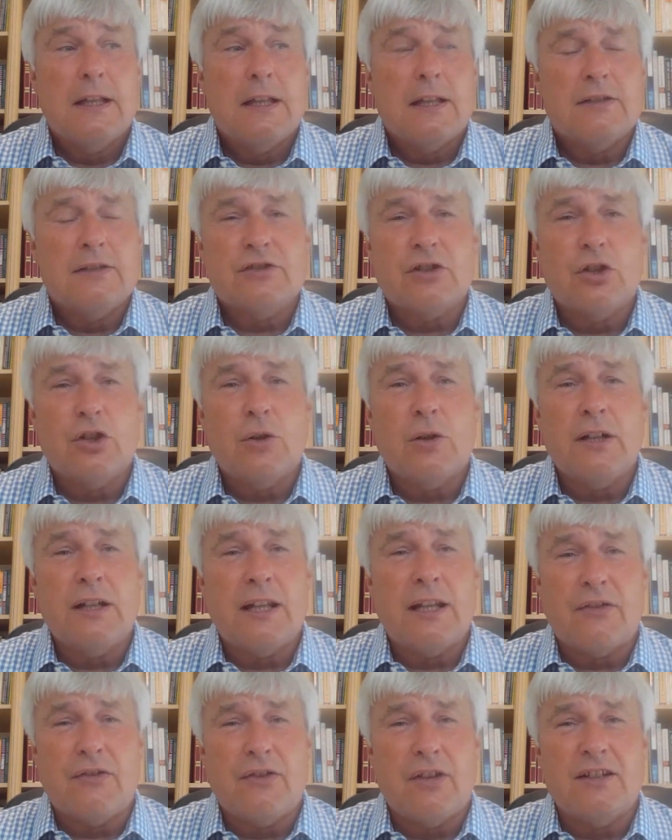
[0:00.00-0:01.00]
and so you only
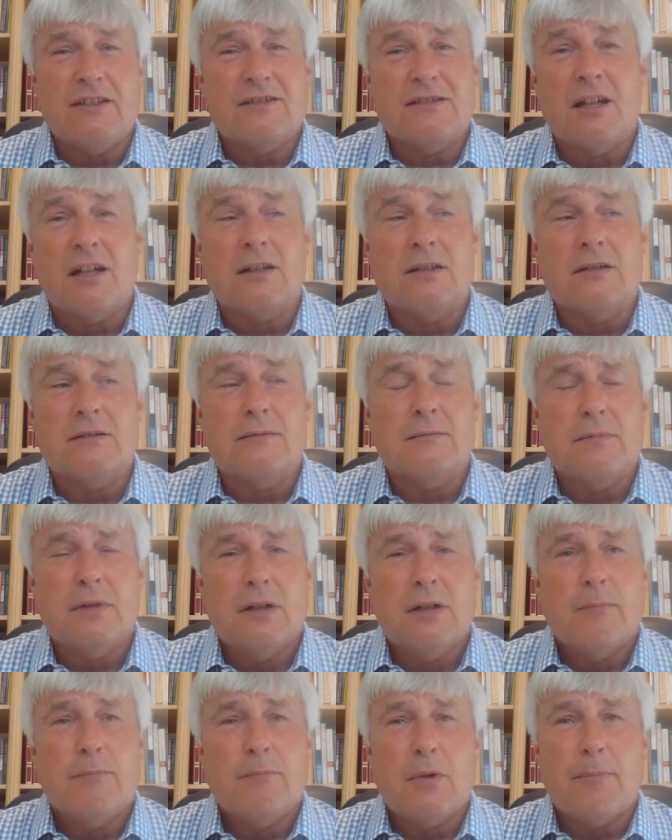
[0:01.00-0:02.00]
get things done
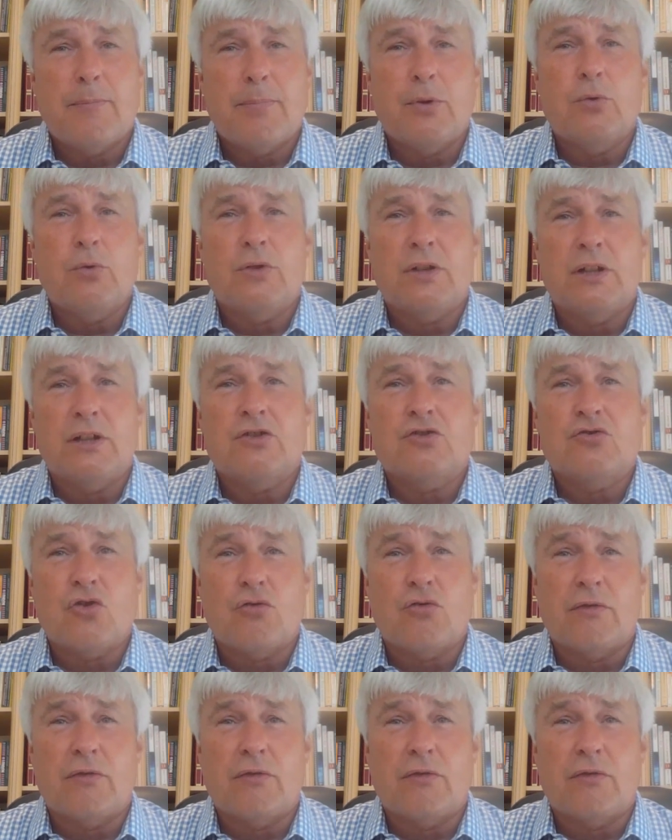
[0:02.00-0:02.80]
by building strong